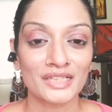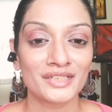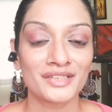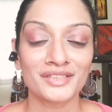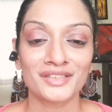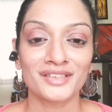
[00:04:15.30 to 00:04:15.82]

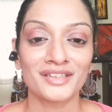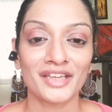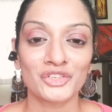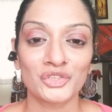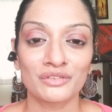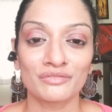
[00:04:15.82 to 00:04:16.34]

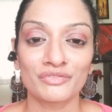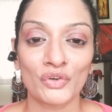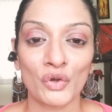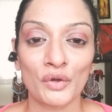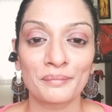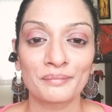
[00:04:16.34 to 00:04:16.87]
disconnection
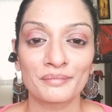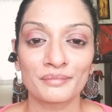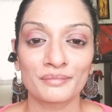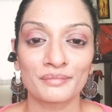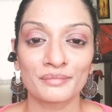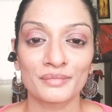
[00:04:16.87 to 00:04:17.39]
from
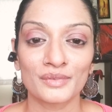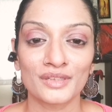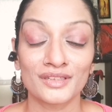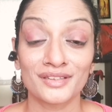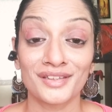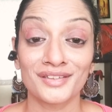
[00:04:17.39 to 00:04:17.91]

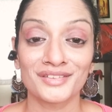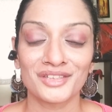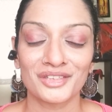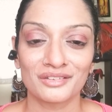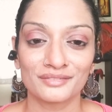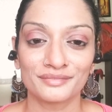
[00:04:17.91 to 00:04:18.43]
the kids.